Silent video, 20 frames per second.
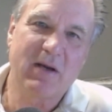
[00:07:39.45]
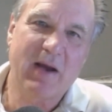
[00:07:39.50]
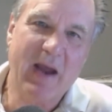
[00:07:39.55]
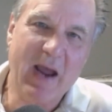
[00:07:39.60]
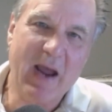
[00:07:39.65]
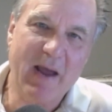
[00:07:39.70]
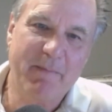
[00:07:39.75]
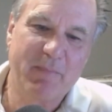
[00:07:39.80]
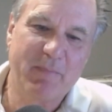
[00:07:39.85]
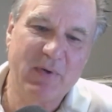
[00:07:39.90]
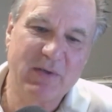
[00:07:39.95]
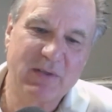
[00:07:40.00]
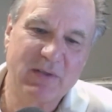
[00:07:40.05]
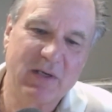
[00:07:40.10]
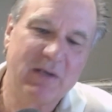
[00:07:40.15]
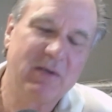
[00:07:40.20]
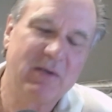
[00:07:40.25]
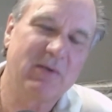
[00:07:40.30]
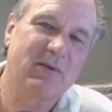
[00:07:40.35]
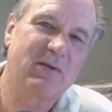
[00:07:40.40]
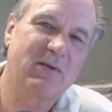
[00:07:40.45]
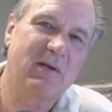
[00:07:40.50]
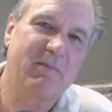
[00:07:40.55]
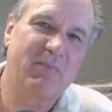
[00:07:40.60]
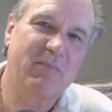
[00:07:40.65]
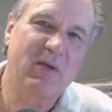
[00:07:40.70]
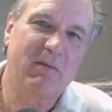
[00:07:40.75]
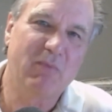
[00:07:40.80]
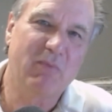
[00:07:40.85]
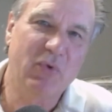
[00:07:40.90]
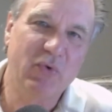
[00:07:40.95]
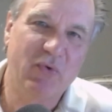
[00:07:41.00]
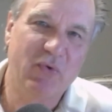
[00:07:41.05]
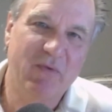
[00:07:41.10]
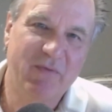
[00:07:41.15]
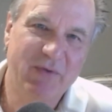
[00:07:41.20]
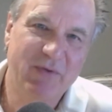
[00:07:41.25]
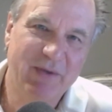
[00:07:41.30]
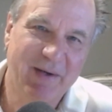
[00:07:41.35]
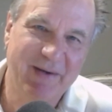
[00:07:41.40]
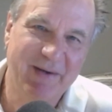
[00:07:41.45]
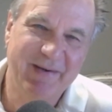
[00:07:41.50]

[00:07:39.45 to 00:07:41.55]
happens until something moves.